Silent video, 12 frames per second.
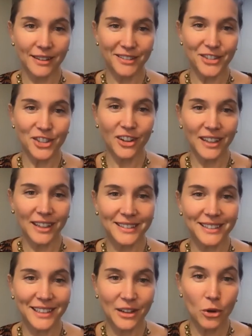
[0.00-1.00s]
of Salt Lake
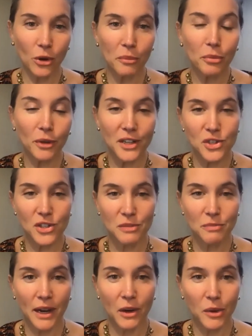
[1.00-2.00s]
City Corporation's
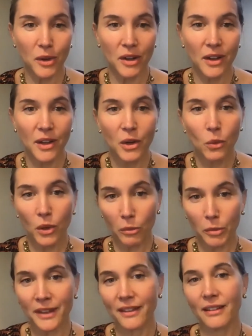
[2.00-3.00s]
power will
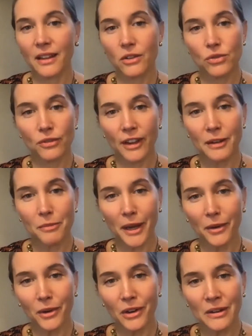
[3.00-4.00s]
be electrified
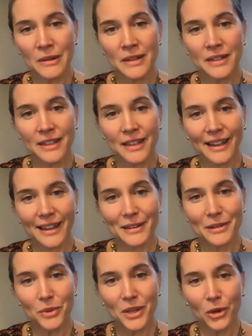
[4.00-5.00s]
power. And
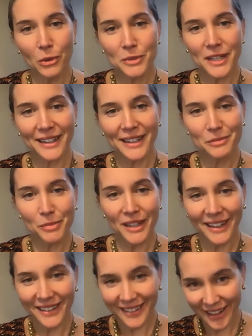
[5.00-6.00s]
we hope to
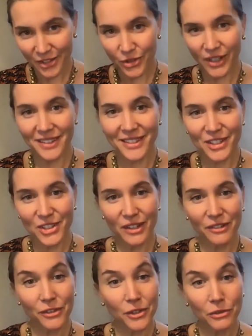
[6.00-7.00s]
expedite that
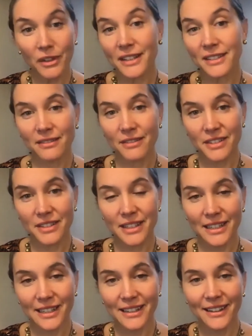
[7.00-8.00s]
transition for the rest of the
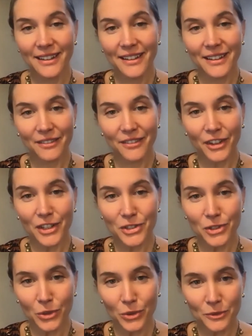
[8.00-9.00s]
city very
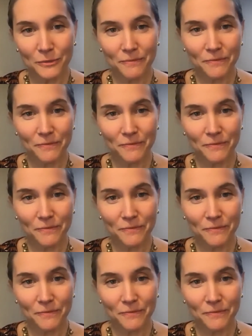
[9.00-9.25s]
soon.